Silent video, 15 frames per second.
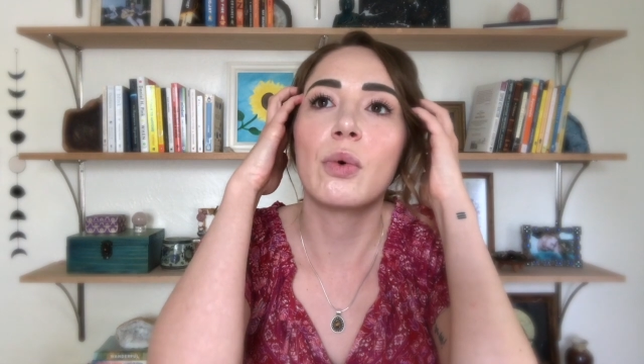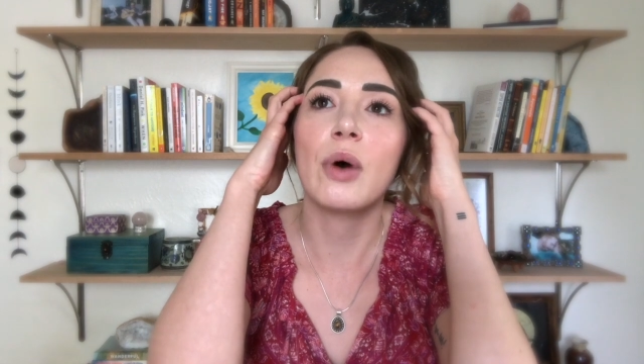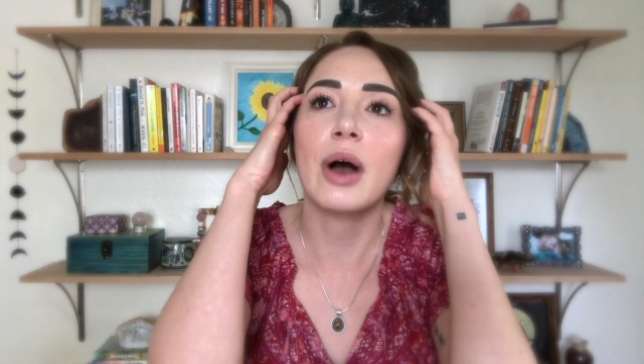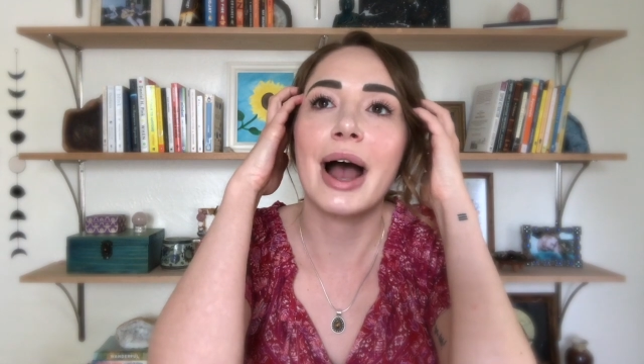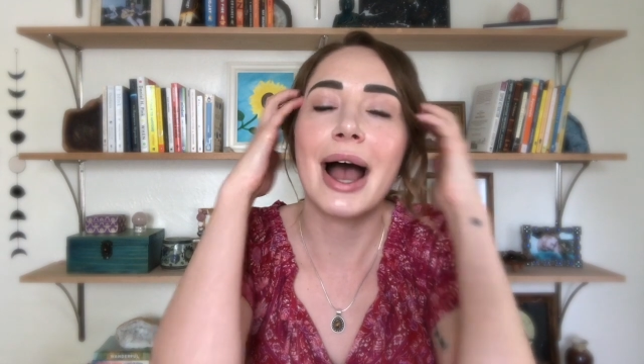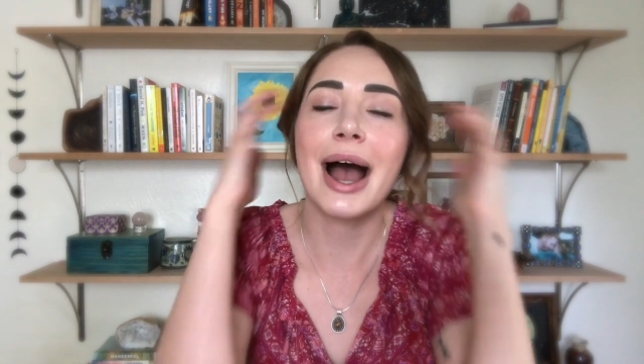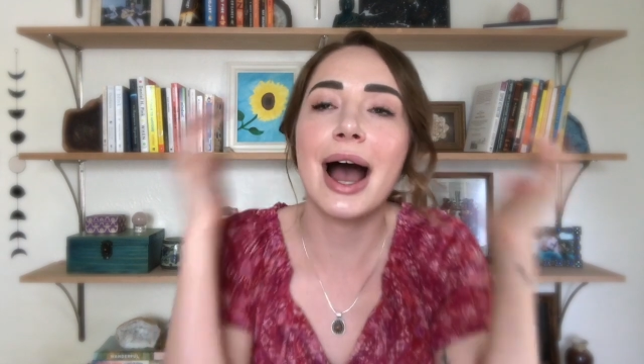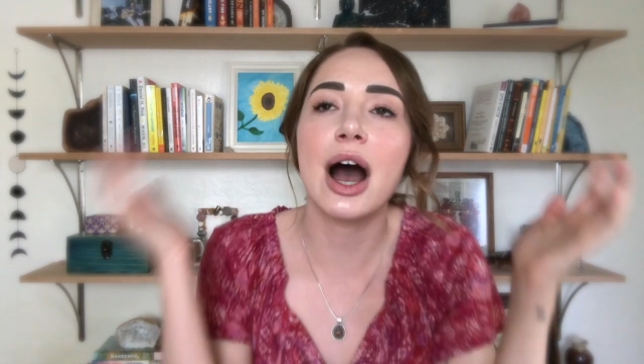
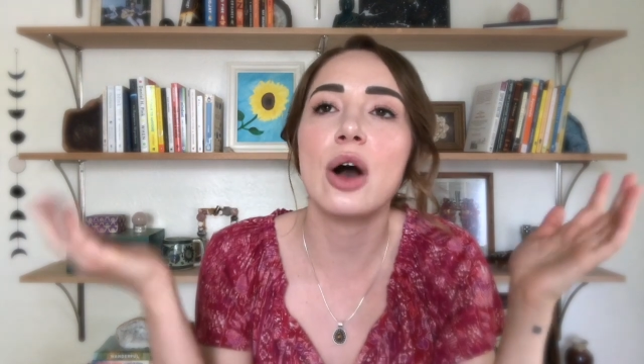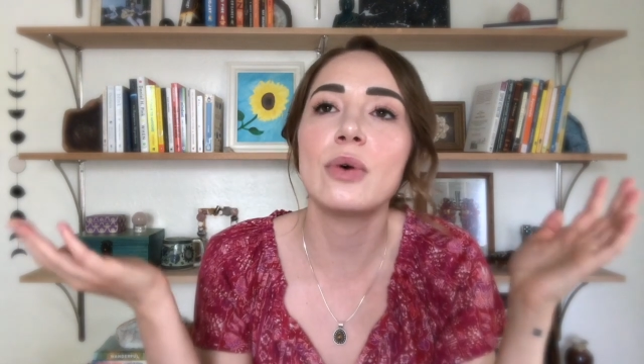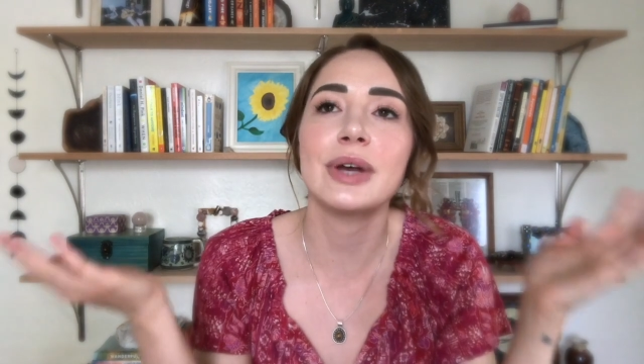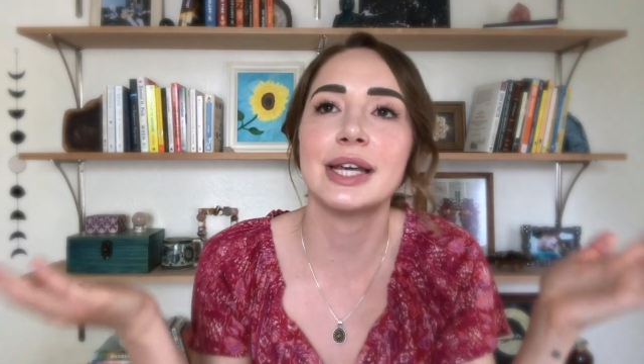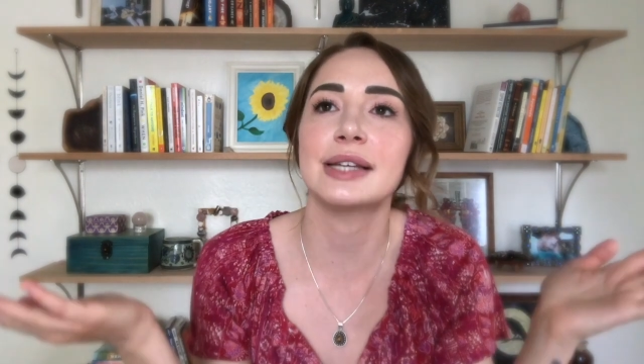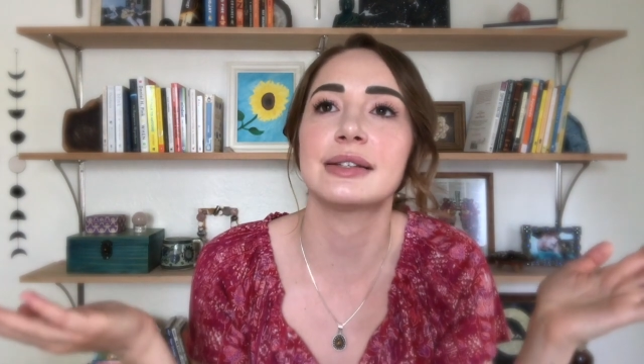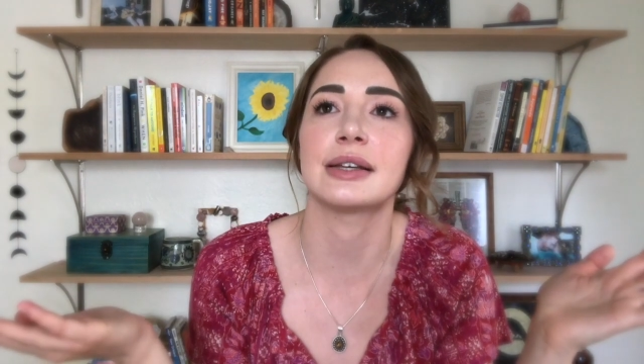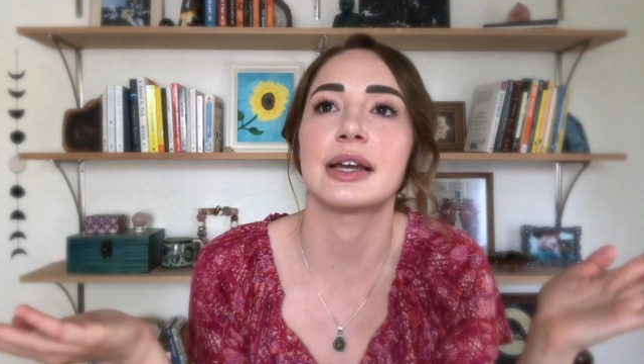how
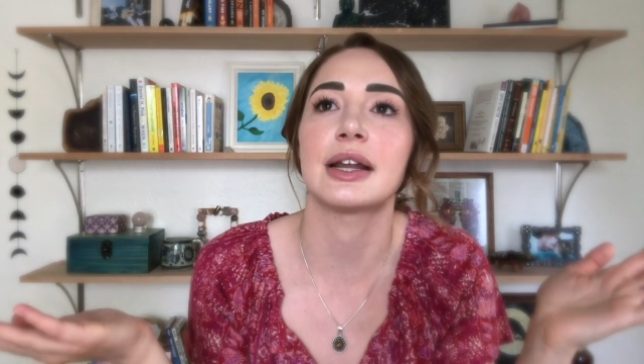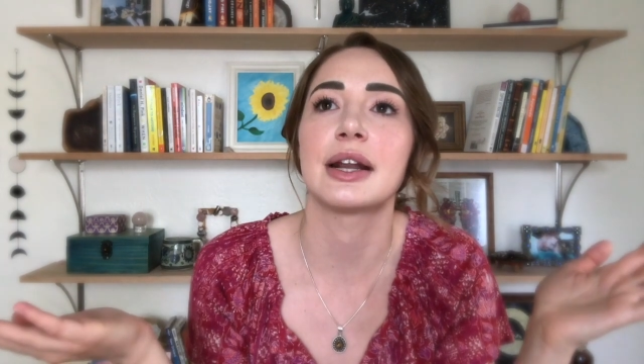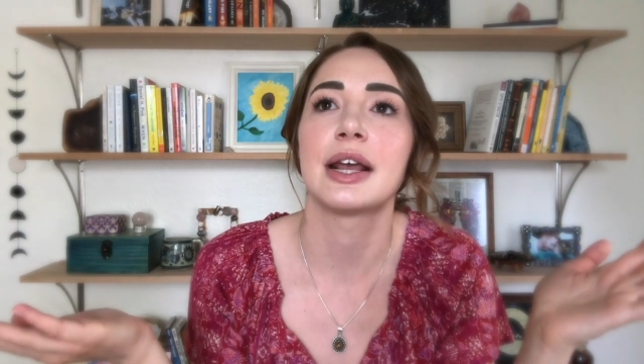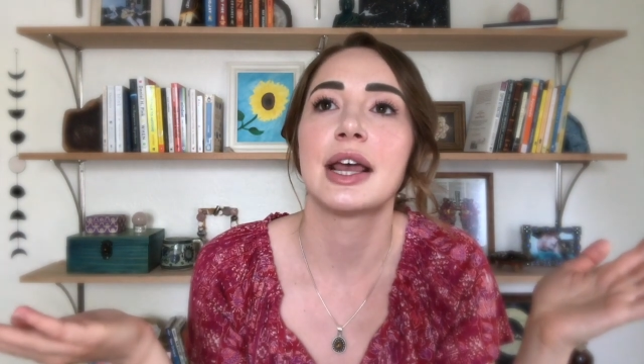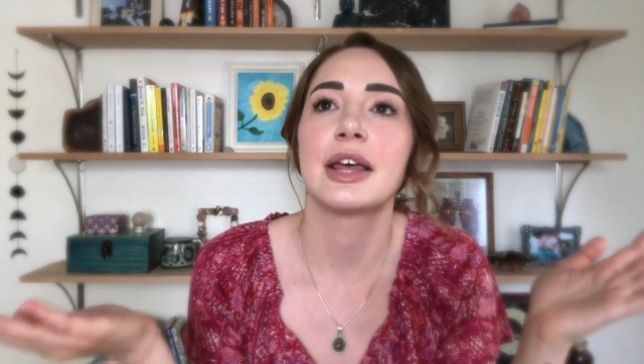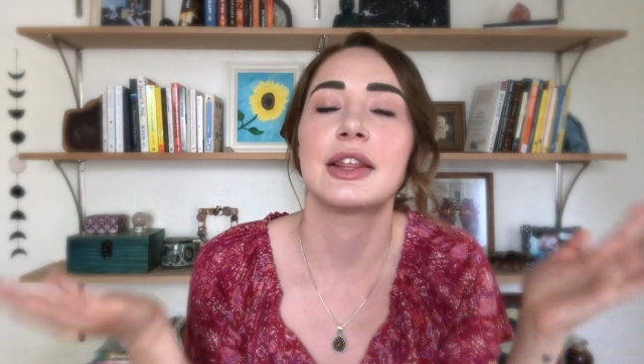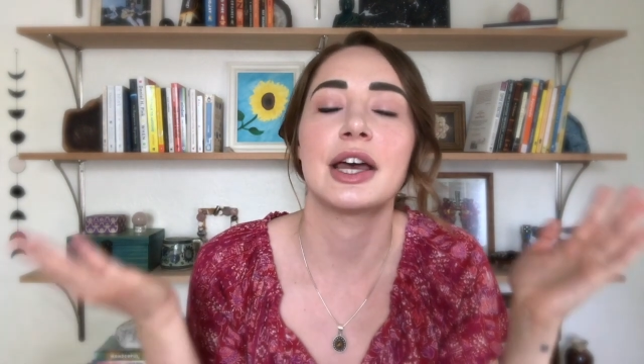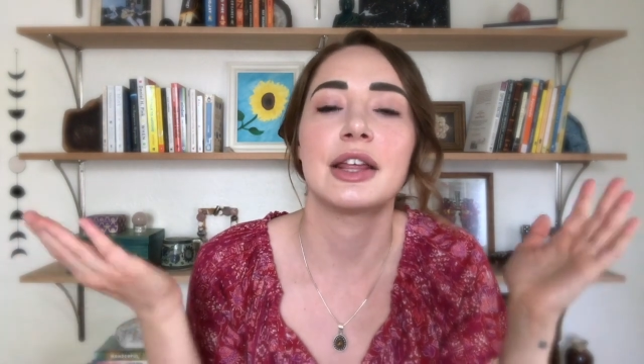is it
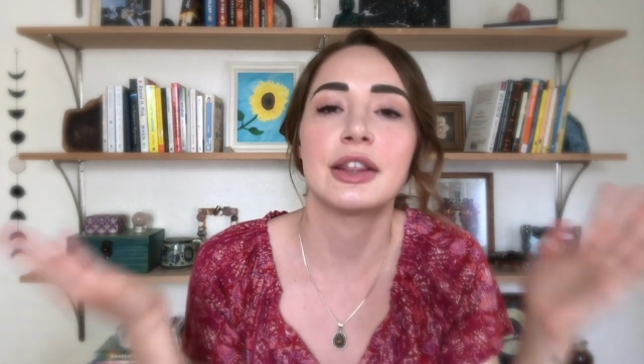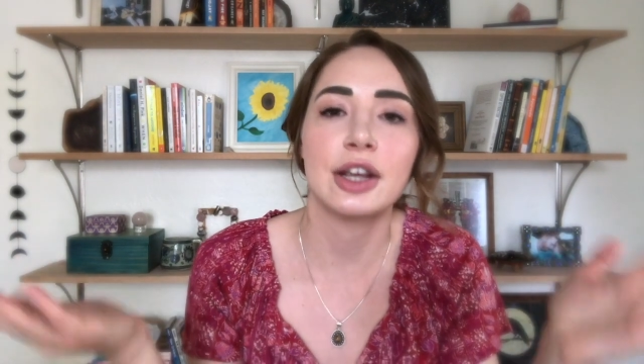that